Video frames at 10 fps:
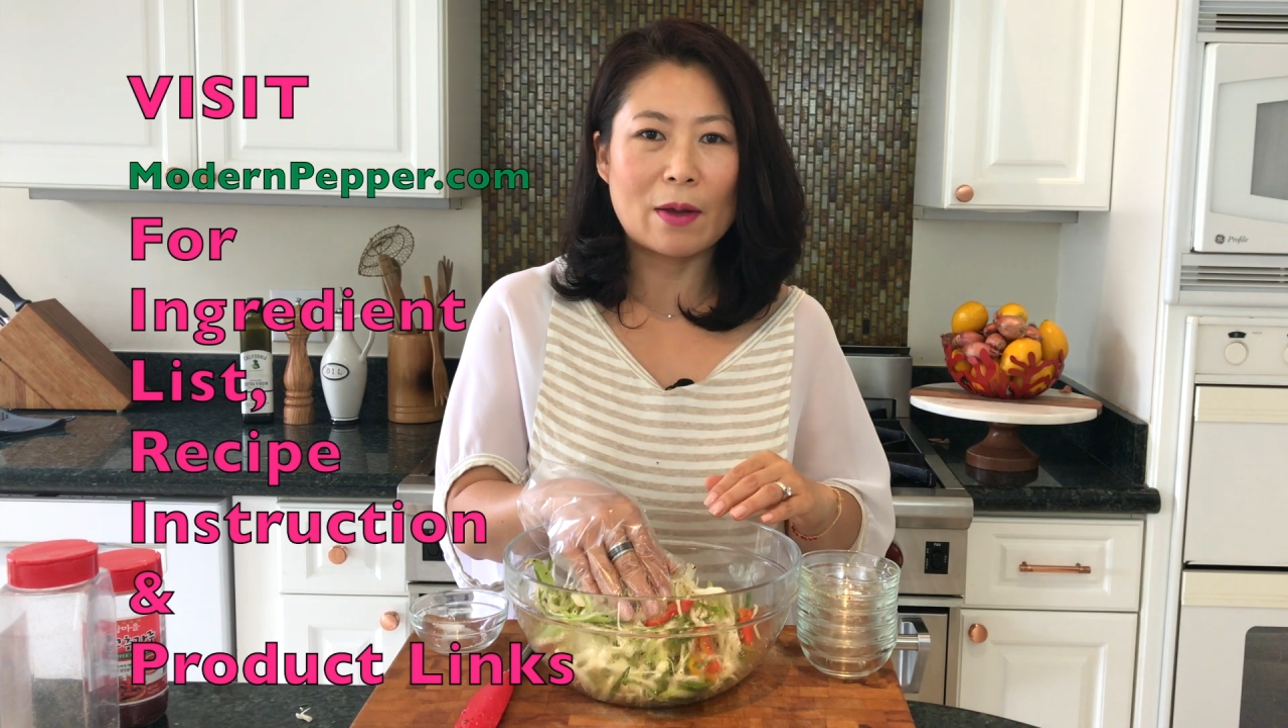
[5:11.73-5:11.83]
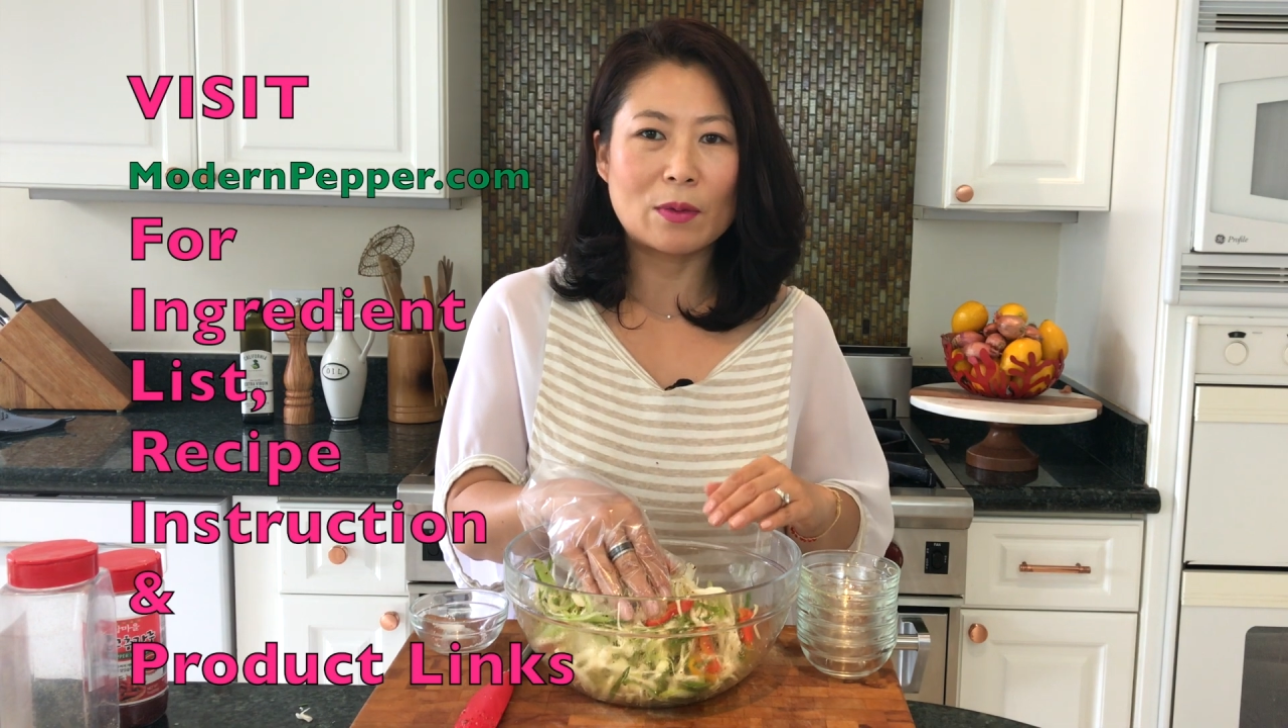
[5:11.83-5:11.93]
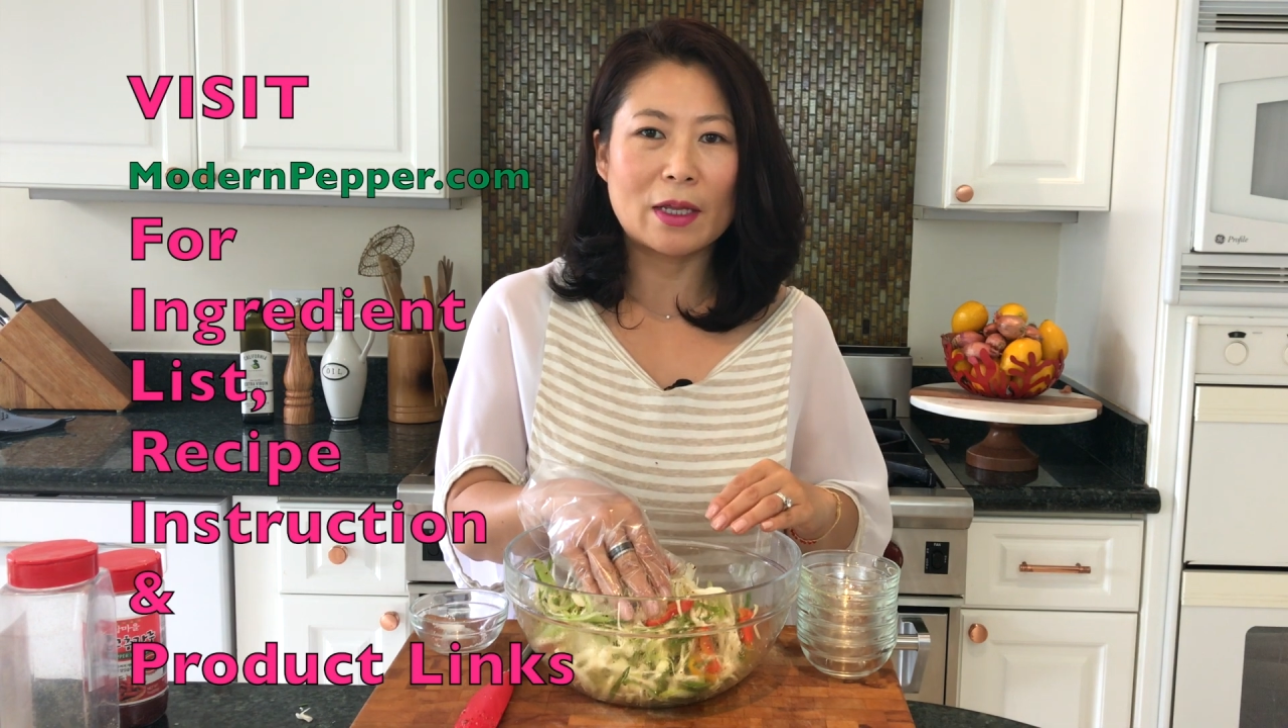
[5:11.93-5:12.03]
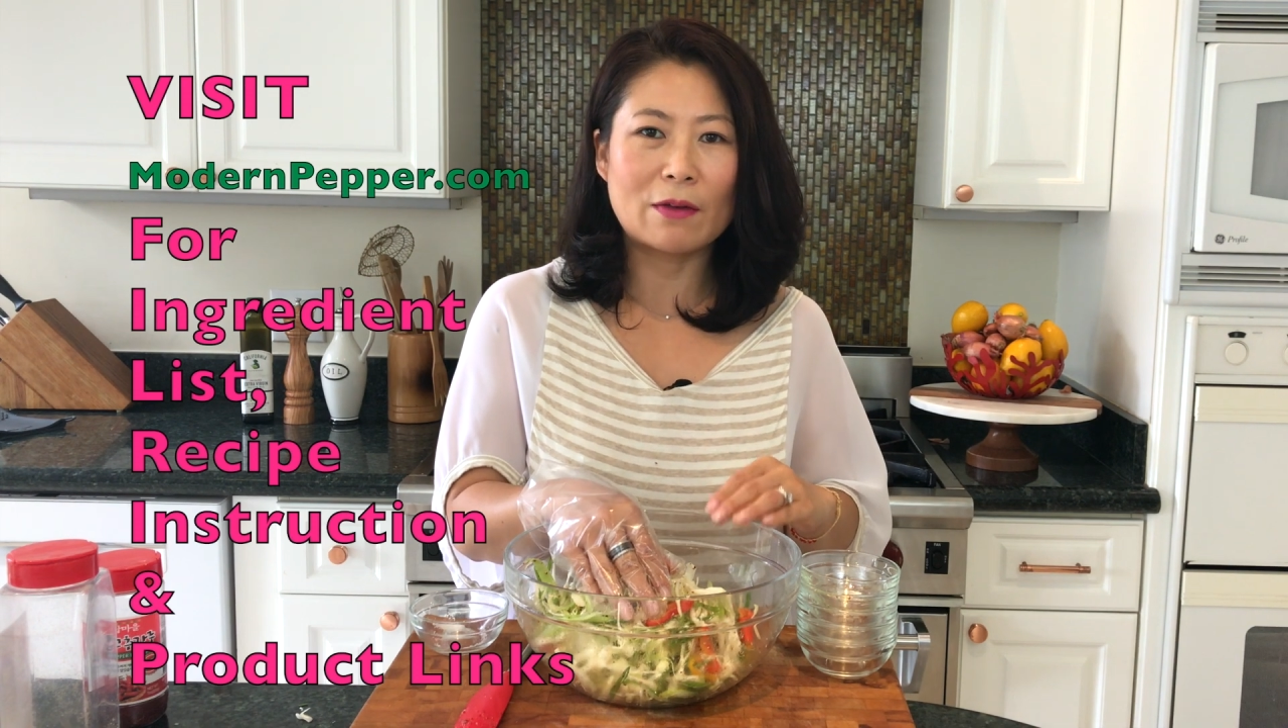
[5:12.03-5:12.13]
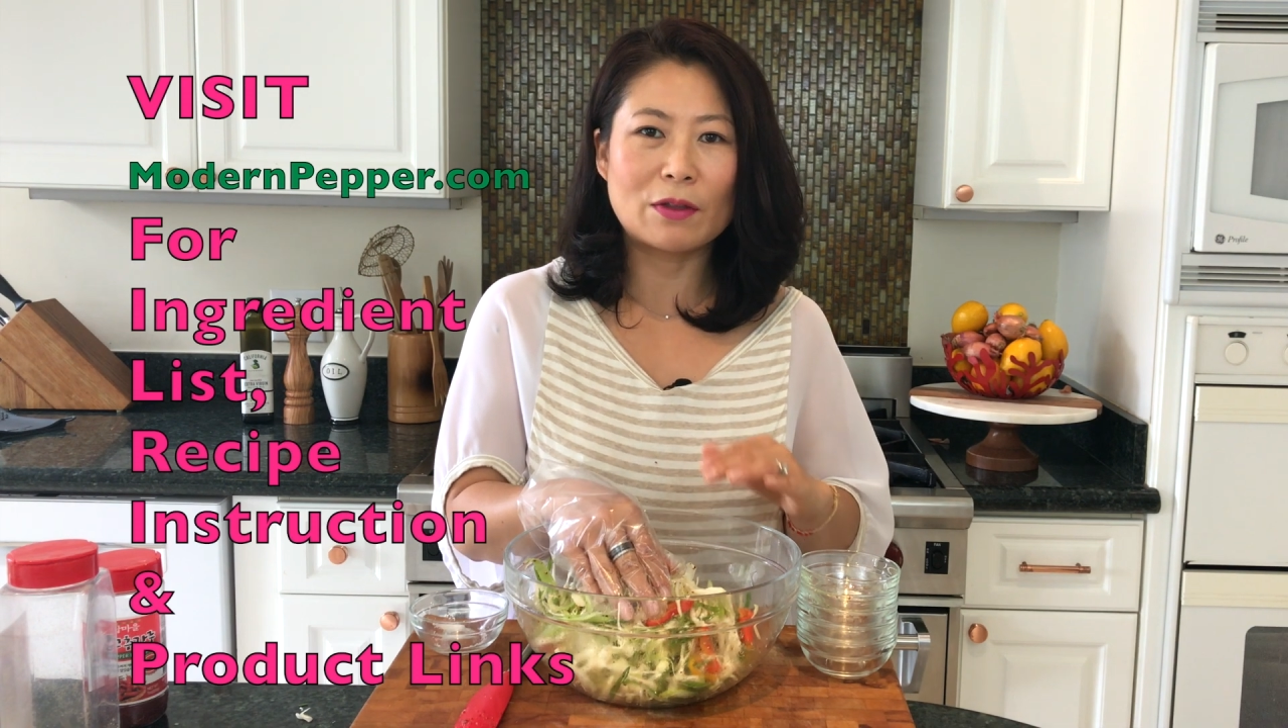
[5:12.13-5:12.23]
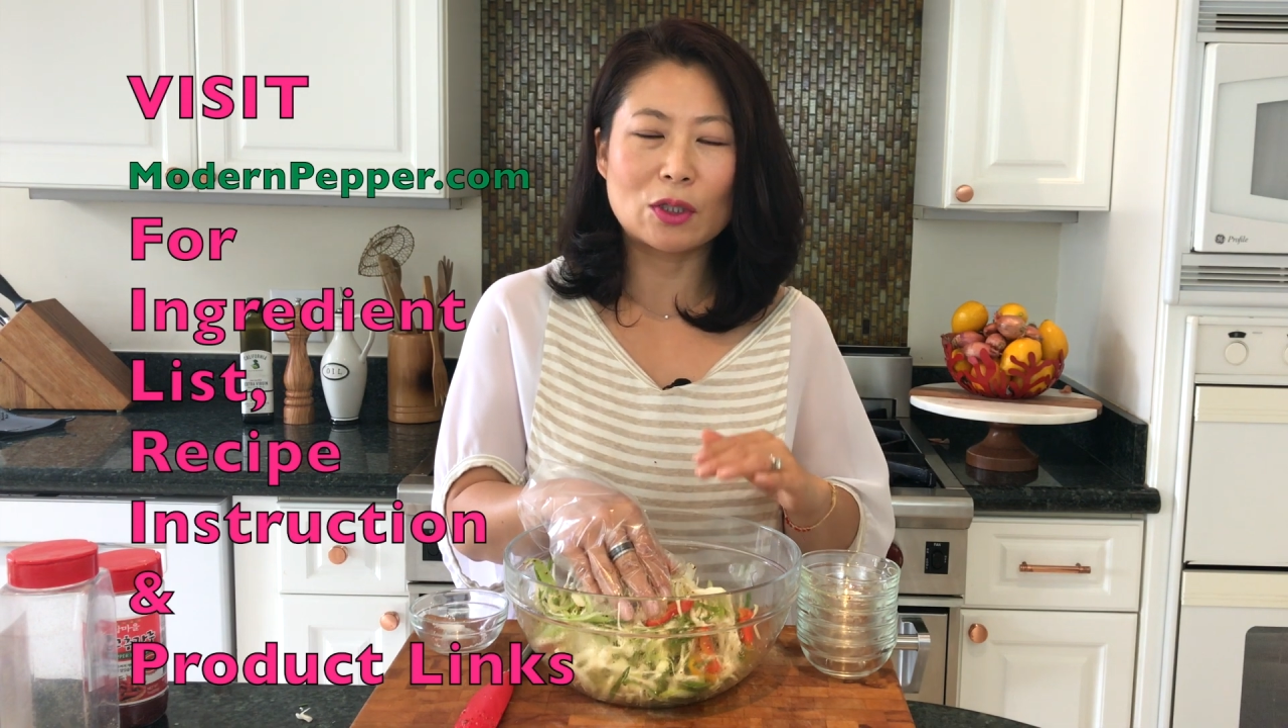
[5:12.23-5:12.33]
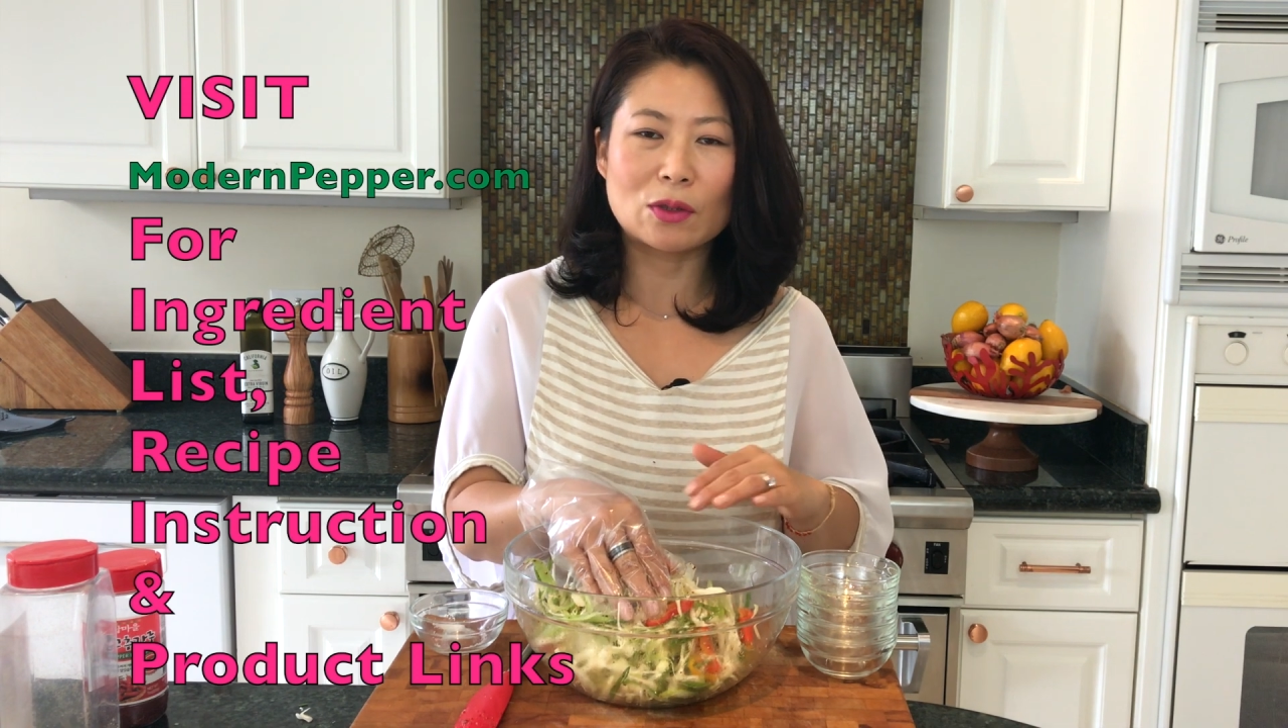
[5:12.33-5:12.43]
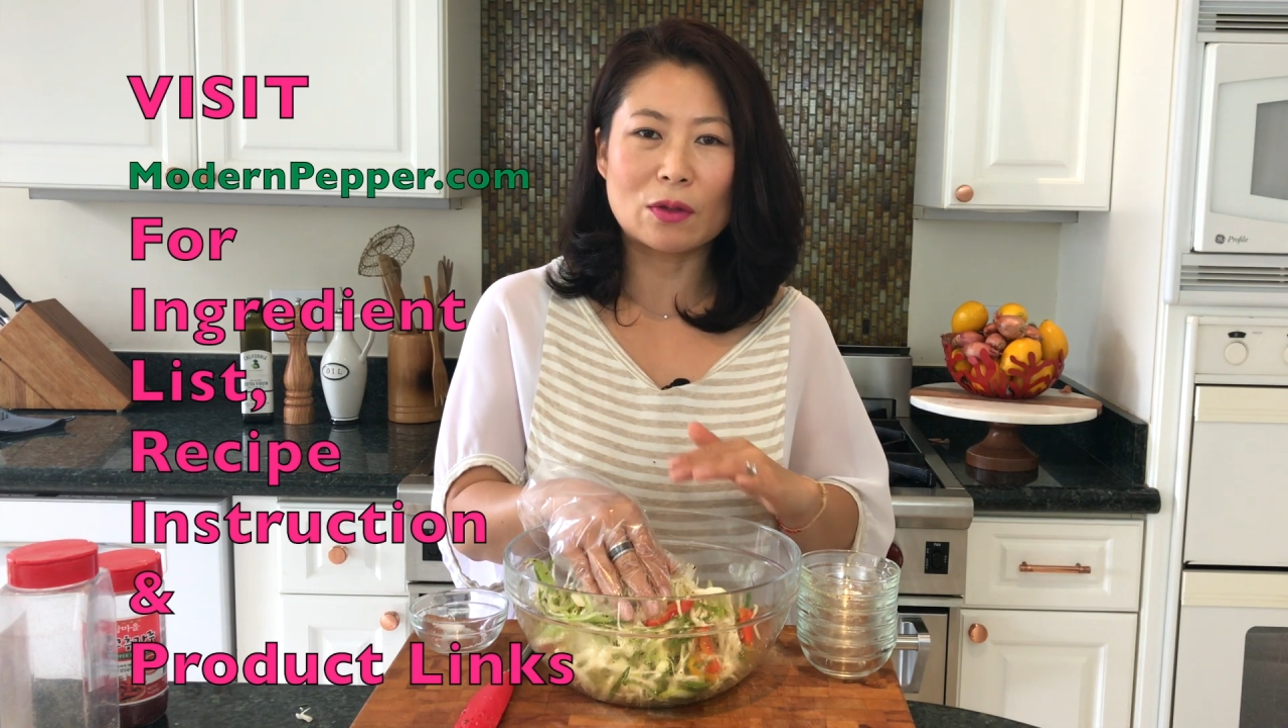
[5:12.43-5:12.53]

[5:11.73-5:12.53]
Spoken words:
I will have links